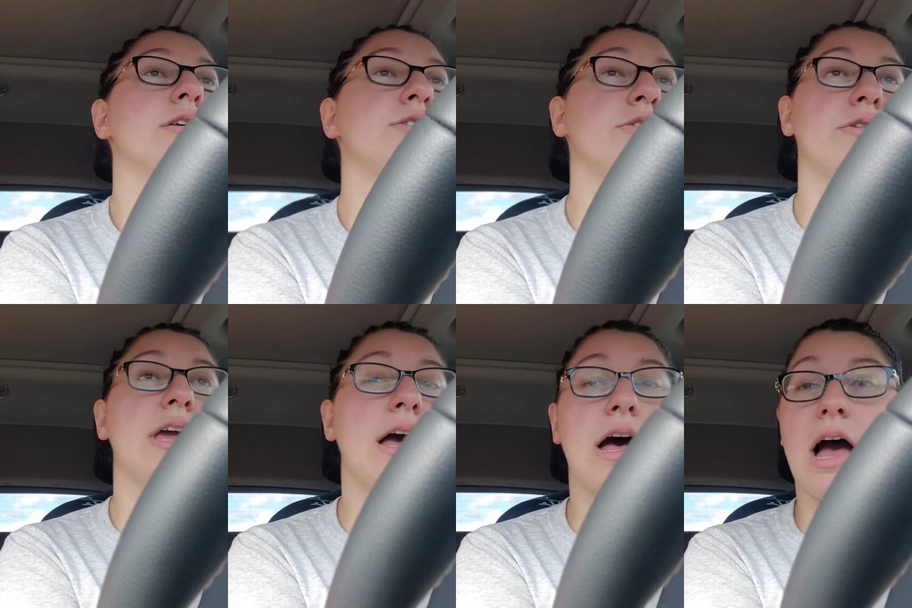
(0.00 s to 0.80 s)
So
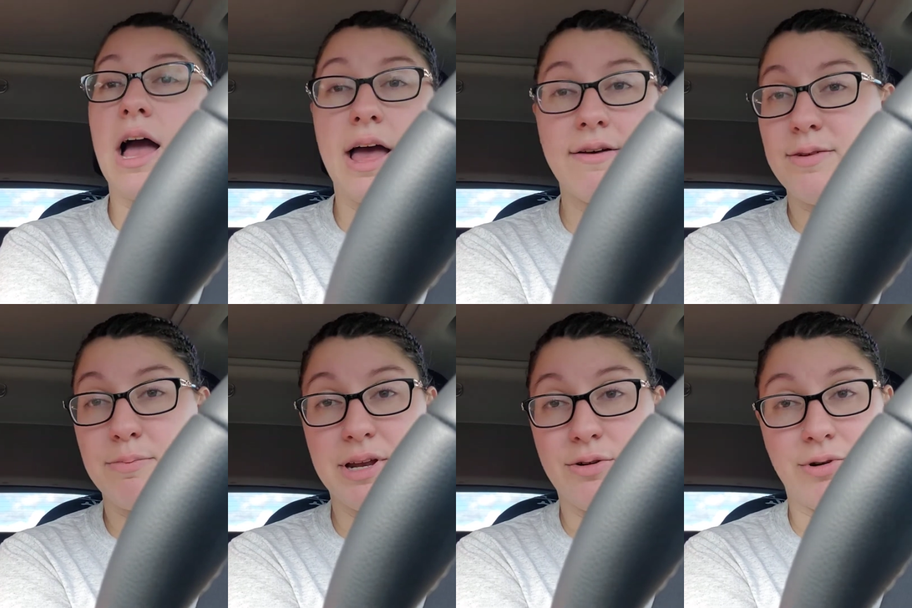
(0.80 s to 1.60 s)
yeah, I haven't
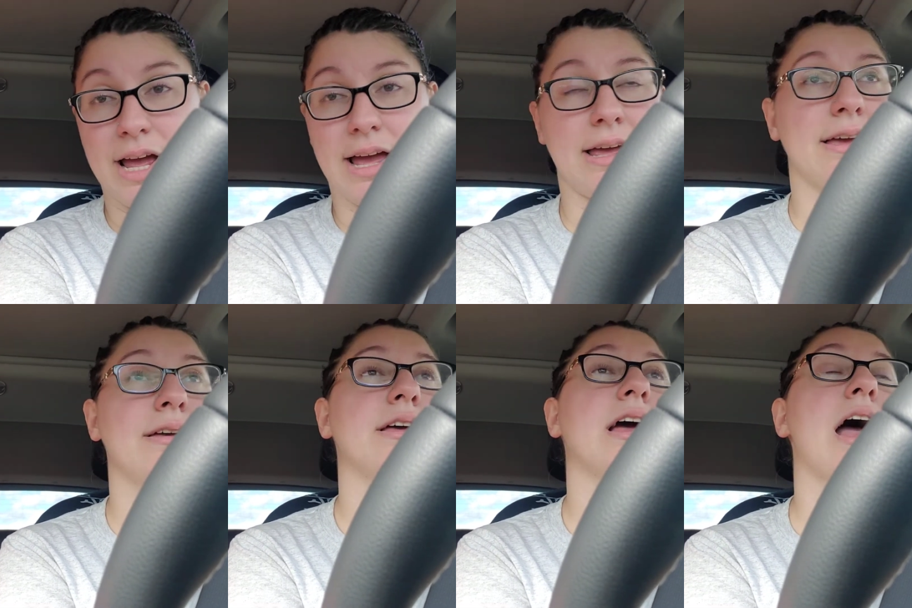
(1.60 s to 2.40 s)
been okay,
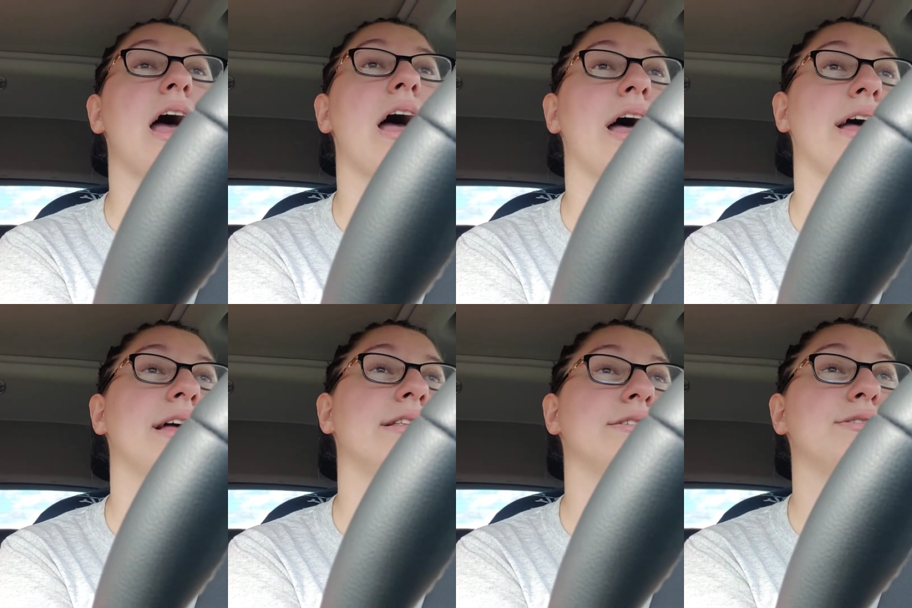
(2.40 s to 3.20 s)

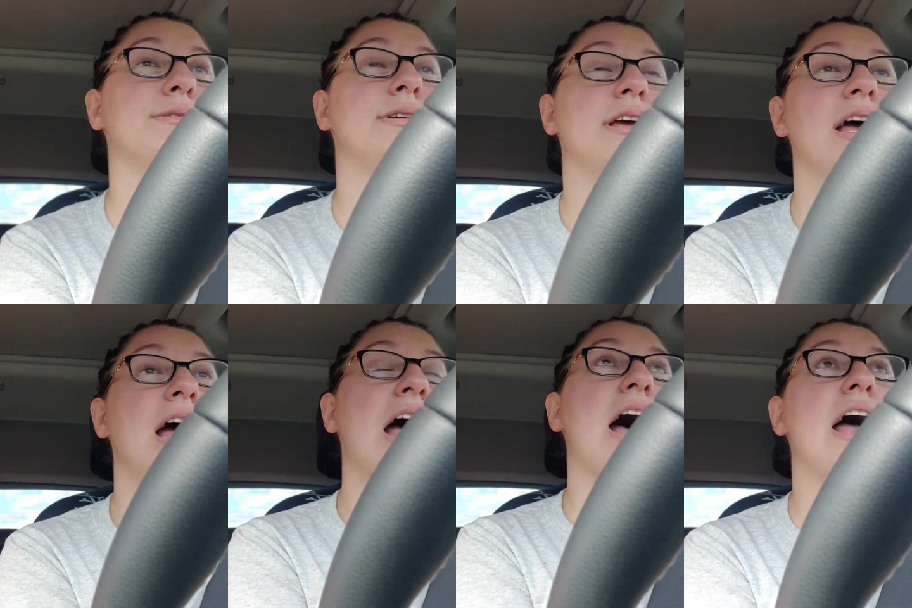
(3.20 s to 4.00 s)
and
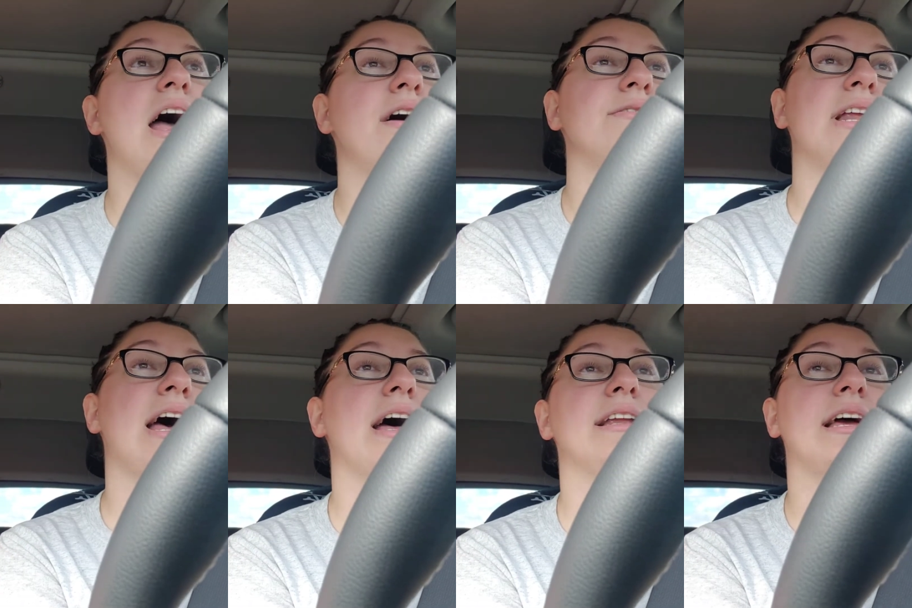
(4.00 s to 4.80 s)
I haven't
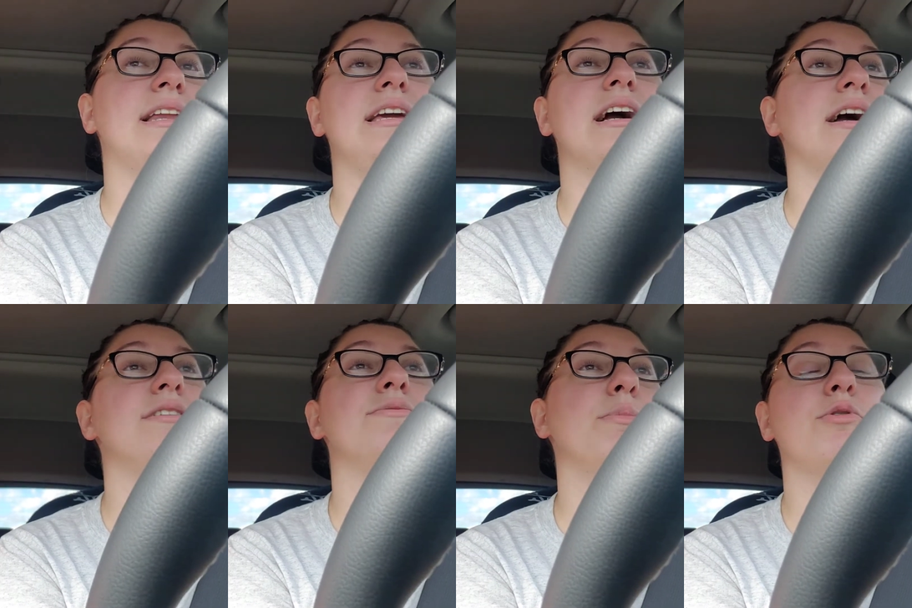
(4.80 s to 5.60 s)
had any kind
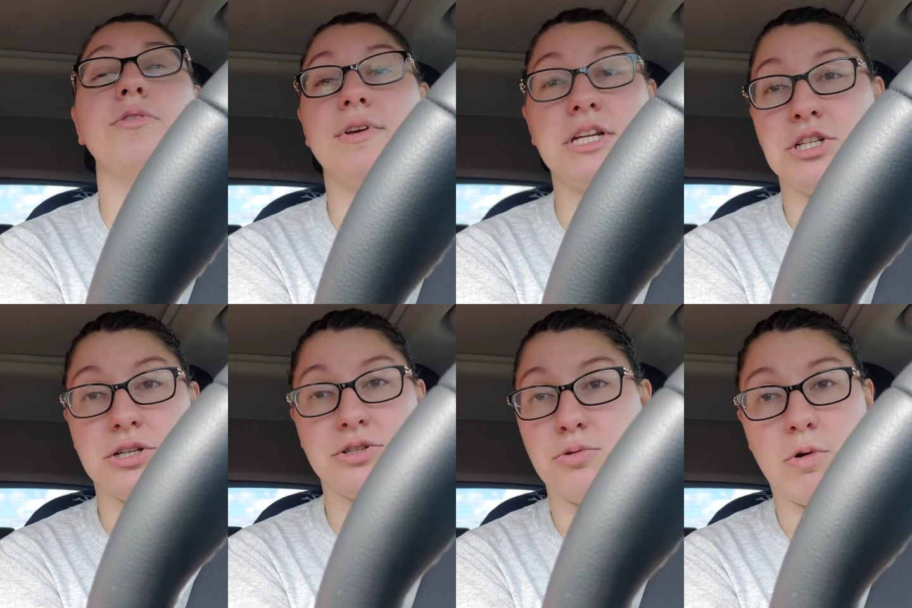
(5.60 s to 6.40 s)
of
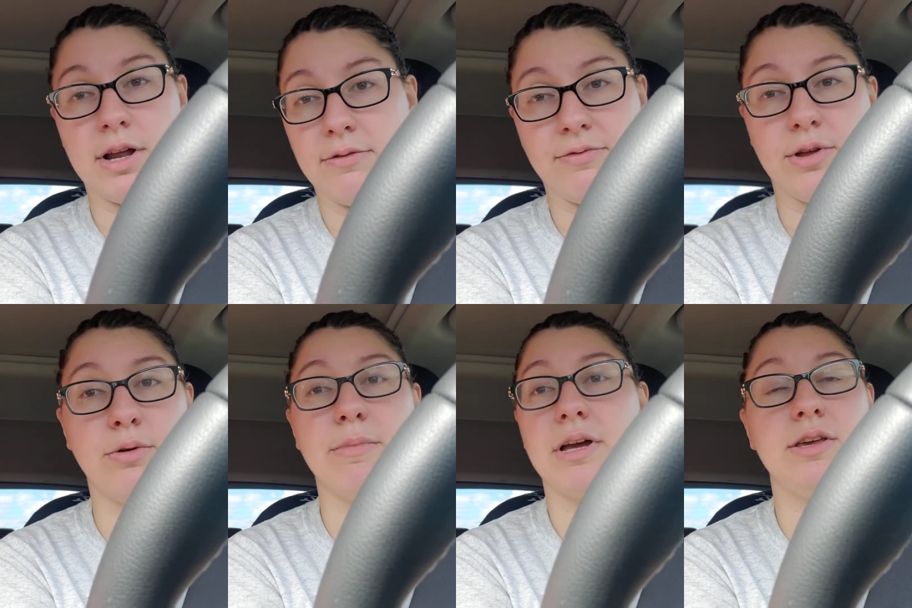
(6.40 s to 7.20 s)
motivation to want to
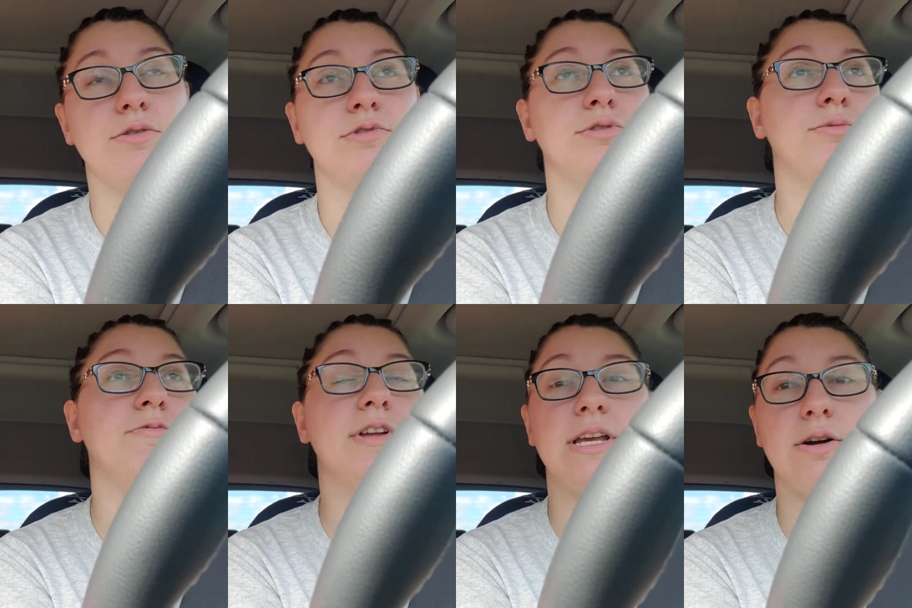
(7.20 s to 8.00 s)
film a YouTube
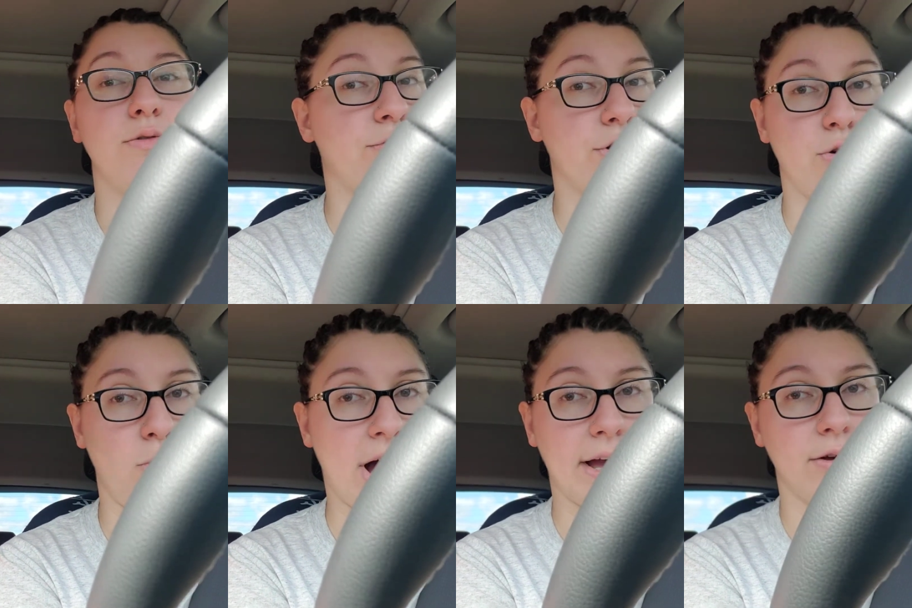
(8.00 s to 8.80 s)
video for a
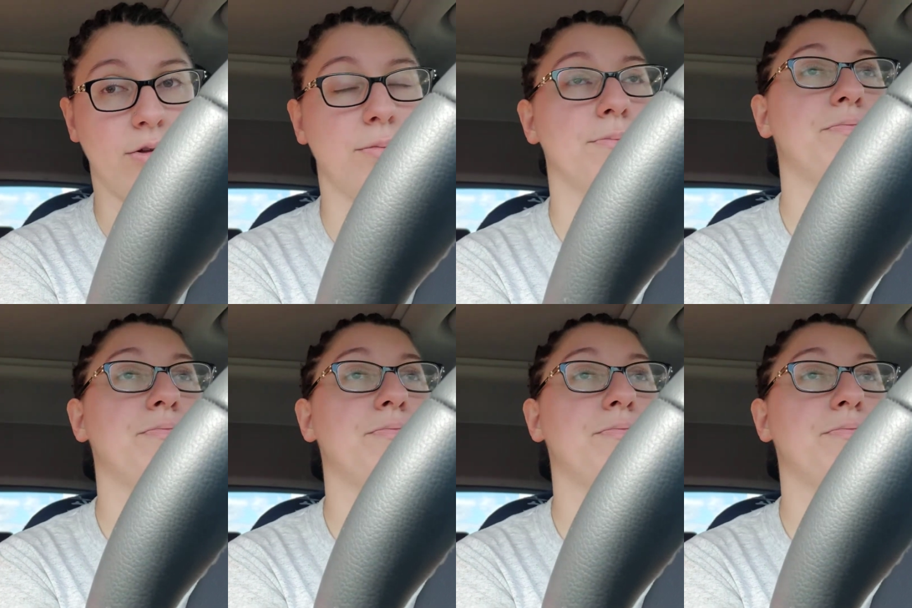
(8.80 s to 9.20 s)
while.